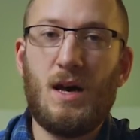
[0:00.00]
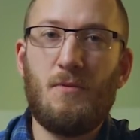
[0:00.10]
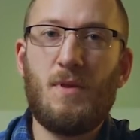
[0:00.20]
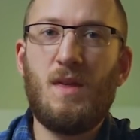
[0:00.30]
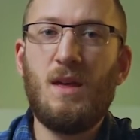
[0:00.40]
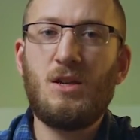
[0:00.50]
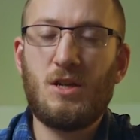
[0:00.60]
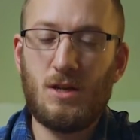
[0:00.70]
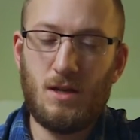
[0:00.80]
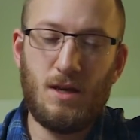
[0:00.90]
With
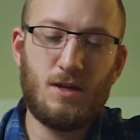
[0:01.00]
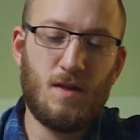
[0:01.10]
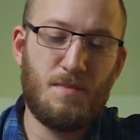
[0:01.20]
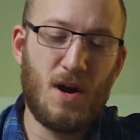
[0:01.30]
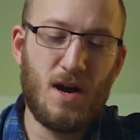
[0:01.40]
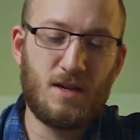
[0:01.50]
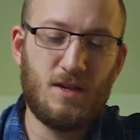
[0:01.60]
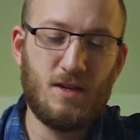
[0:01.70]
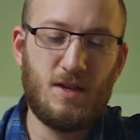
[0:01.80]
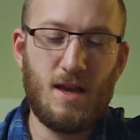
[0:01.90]
each of the
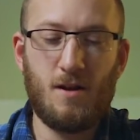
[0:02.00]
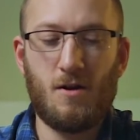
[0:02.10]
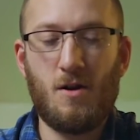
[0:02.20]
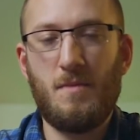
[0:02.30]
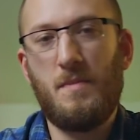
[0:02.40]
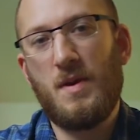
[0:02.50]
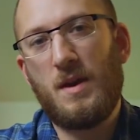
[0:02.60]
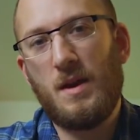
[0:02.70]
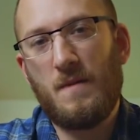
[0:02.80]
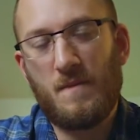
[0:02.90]
boxes that you're going to be
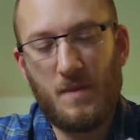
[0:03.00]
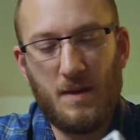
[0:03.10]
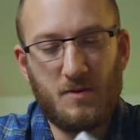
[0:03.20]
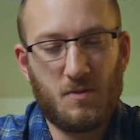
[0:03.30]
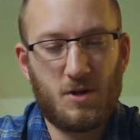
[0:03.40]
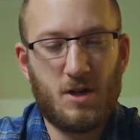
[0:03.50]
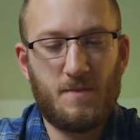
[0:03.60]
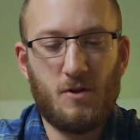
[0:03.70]
picking up from Games Workshop,